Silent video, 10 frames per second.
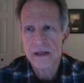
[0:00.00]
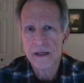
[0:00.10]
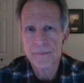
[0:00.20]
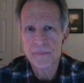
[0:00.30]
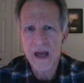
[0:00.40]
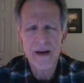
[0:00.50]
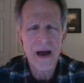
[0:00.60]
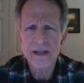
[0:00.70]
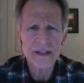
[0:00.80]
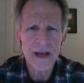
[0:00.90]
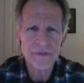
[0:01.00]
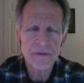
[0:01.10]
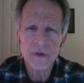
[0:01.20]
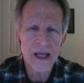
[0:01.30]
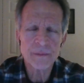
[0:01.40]
Um, I, honestly, I've
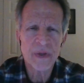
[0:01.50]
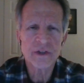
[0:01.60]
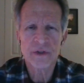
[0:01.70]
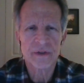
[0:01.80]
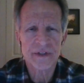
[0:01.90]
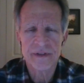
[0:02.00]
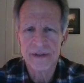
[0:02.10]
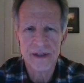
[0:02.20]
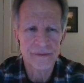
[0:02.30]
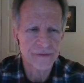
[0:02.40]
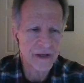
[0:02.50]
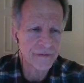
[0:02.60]
never liked pictures of,